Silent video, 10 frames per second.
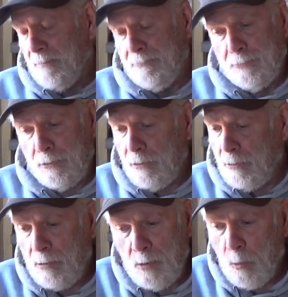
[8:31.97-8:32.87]
For
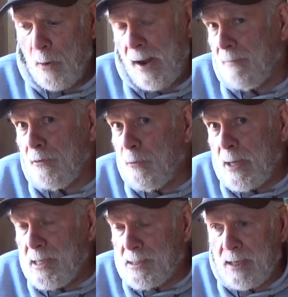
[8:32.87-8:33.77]
whatever
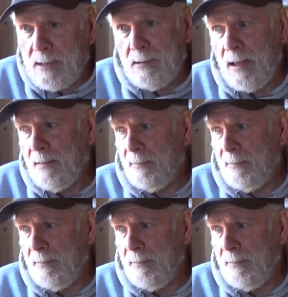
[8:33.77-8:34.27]
reason,